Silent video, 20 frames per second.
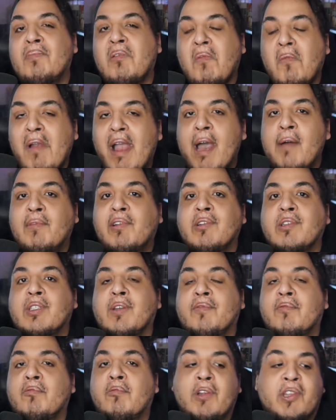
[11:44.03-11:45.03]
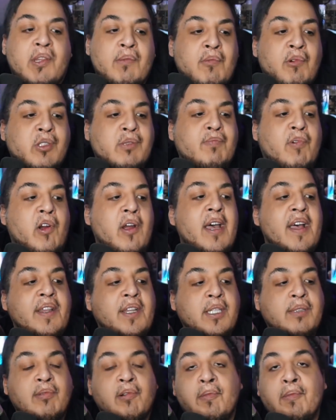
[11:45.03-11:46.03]
parameters of what the most part
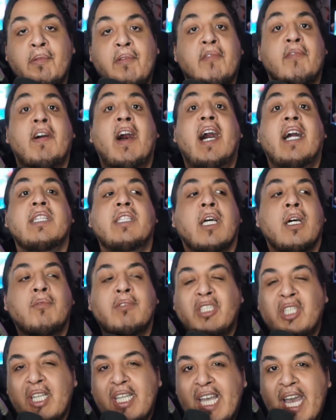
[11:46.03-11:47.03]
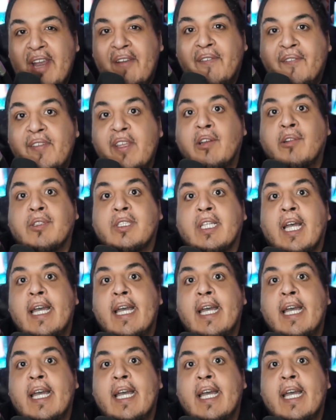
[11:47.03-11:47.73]
this movie provides, which again feels